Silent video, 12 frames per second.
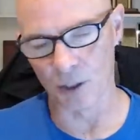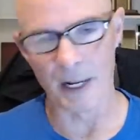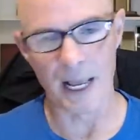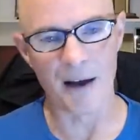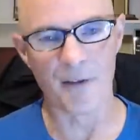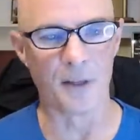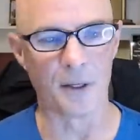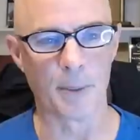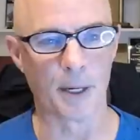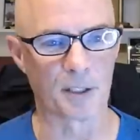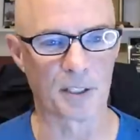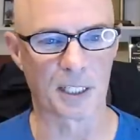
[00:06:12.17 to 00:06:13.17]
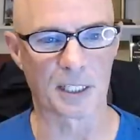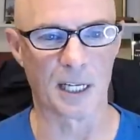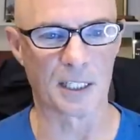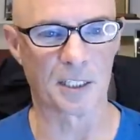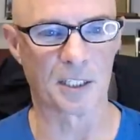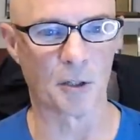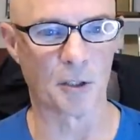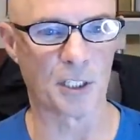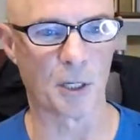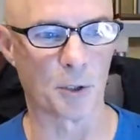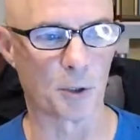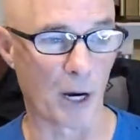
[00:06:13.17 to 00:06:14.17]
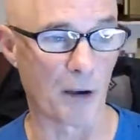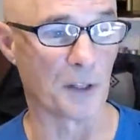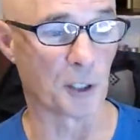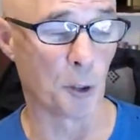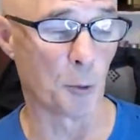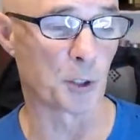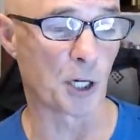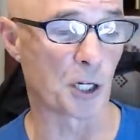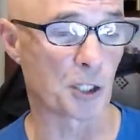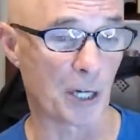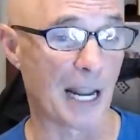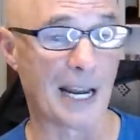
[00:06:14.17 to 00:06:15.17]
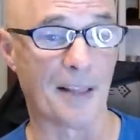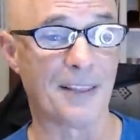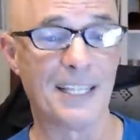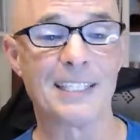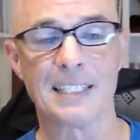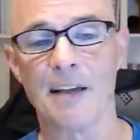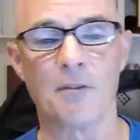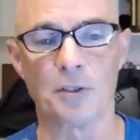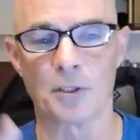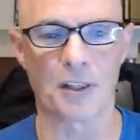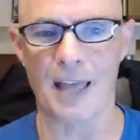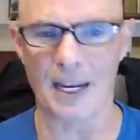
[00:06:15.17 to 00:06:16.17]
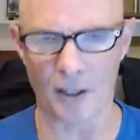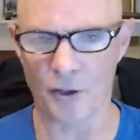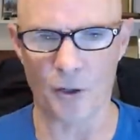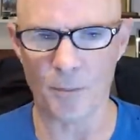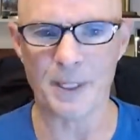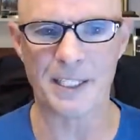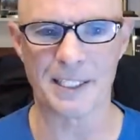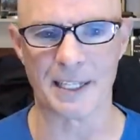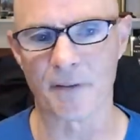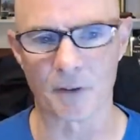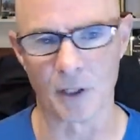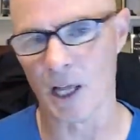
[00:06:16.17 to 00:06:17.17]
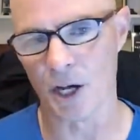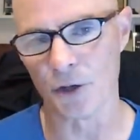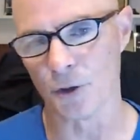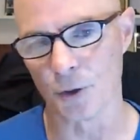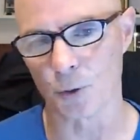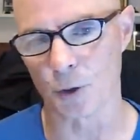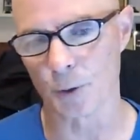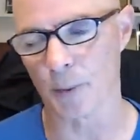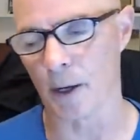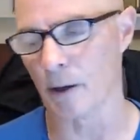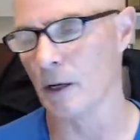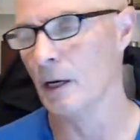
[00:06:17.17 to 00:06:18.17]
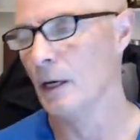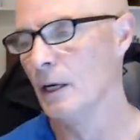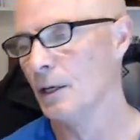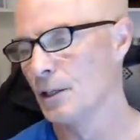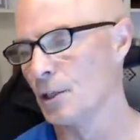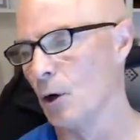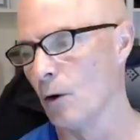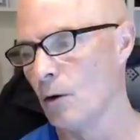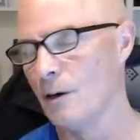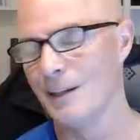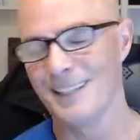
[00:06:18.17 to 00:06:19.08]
don't have the parasitic loss associated with driving the supercharger and at these levels that could be several hundred horsepower so